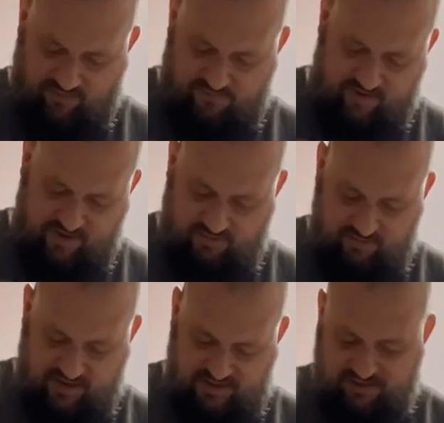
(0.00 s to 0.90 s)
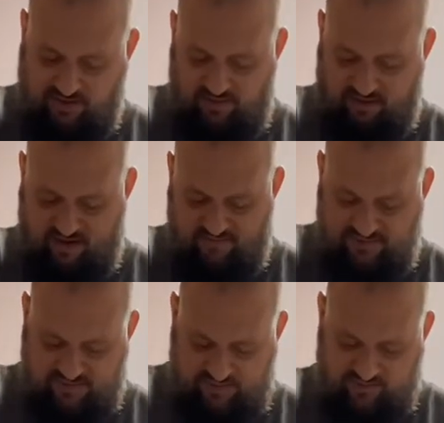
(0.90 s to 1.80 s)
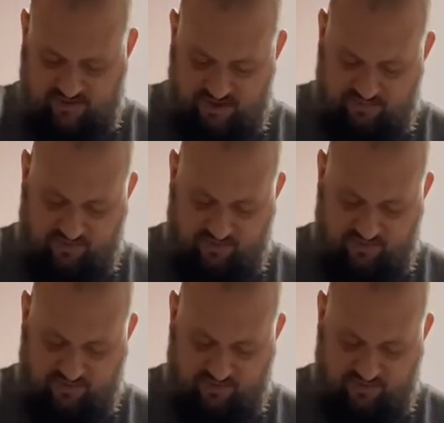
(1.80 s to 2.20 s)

final mix. Oh, our oven just went up. Our